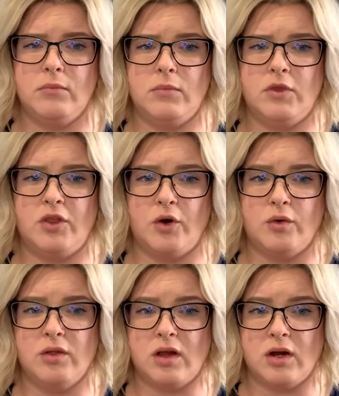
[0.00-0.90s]

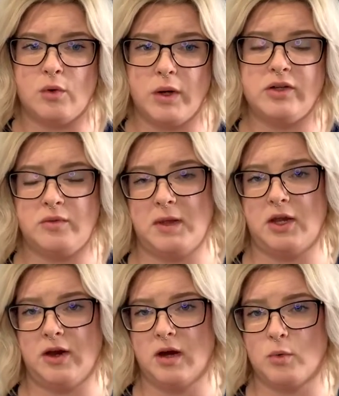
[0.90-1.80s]
those are going to make your
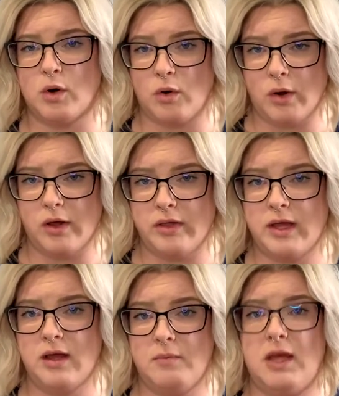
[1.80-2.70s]
hair more oily
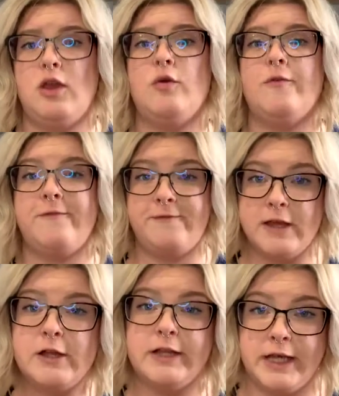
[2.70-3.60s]
and make you
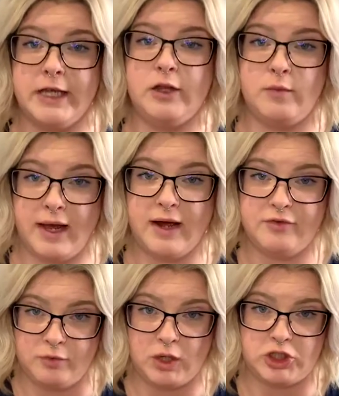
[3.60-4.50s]
feel like you have to
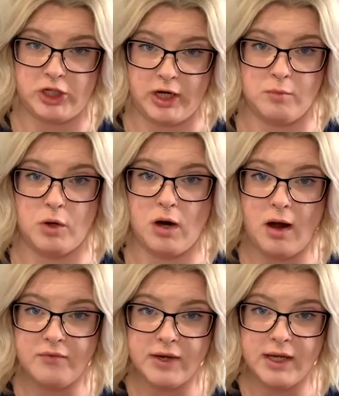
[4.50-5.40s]
wash your hair more
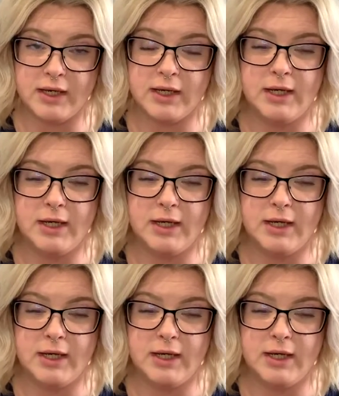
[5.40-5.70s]
often.